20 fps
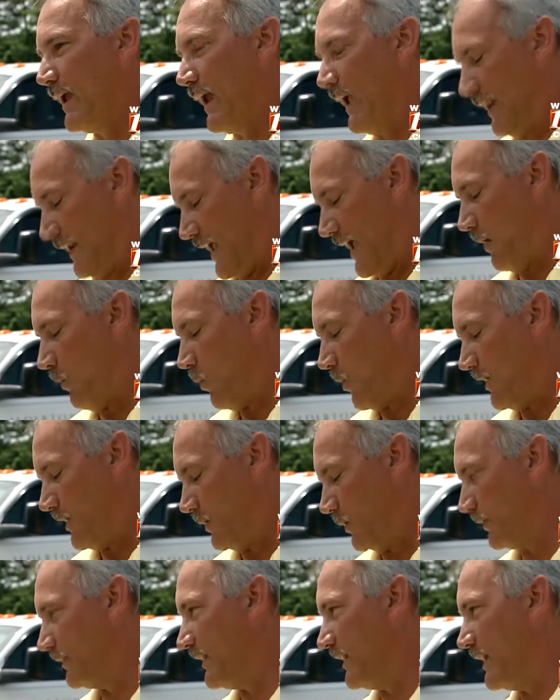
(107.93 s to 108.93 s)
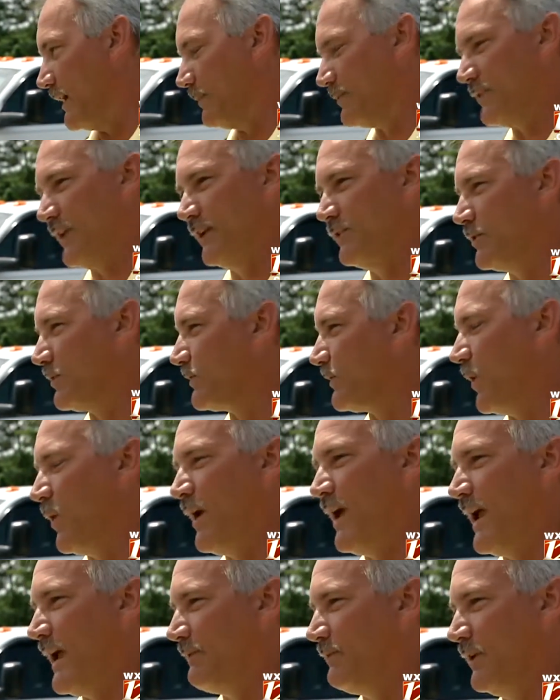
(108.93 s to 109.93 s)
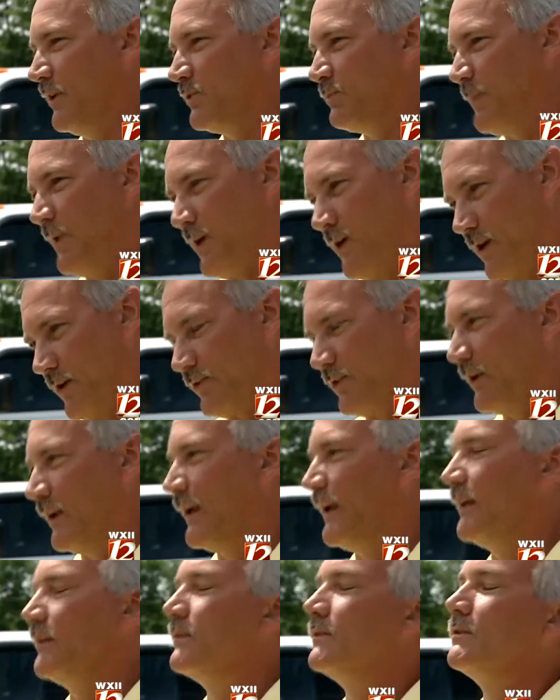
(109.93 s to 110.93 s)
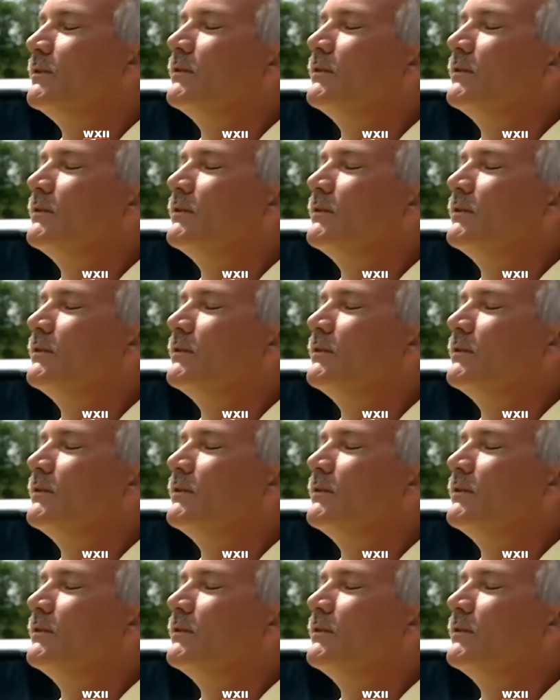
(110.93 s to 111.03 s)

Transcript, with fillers: and that wheel dips. They just don't have the experience to